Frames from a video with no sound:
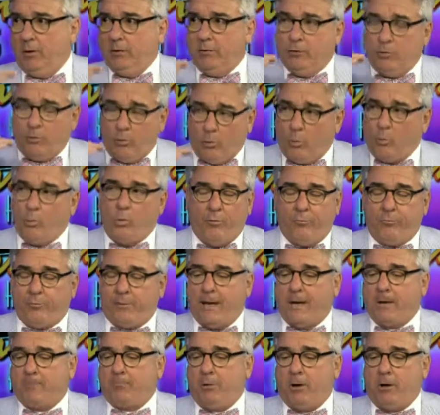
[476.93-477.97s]
You go to
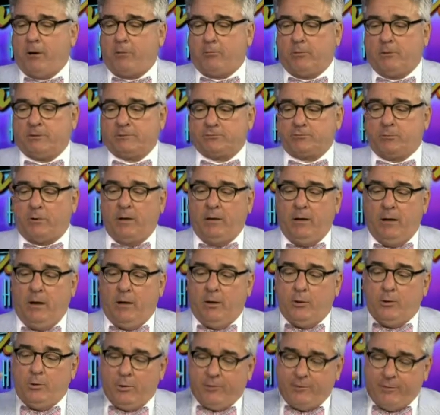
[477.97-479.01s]
Wolfgang Puck restaurant,
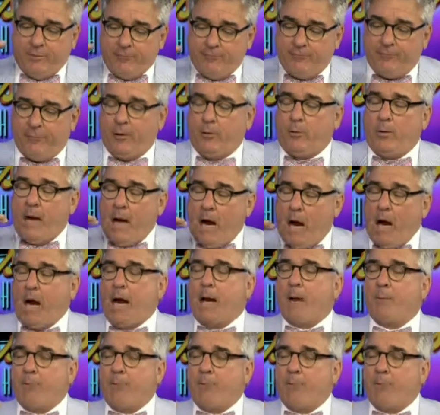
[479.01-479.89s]
you have a very high